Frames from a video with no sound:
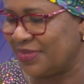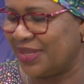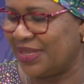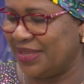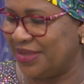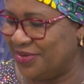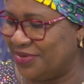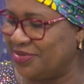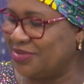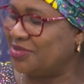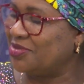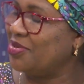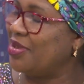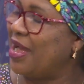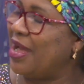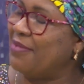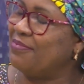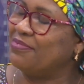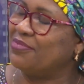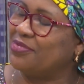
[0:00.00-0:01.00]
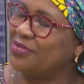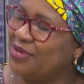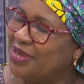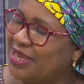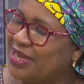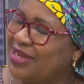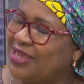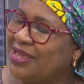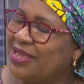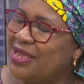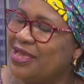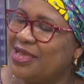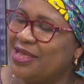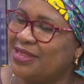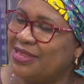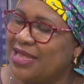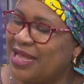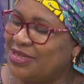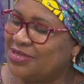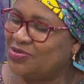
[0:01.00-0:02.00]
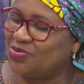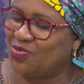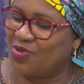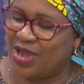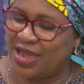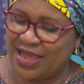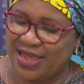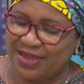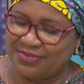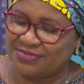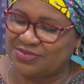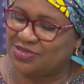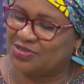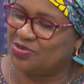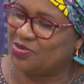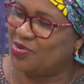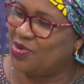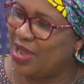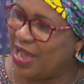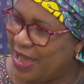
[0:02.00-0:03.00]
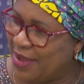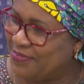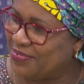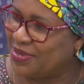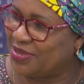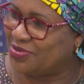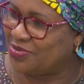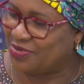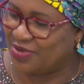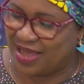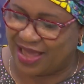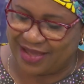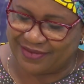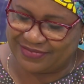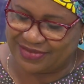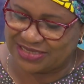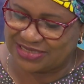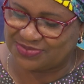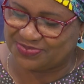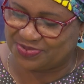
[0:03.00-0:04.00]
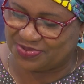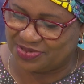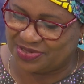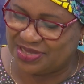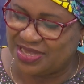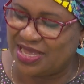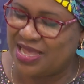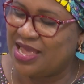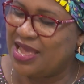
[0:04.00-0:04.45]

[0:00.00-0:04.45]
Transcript: You know, so I'm really that's why I'm so happy to have this book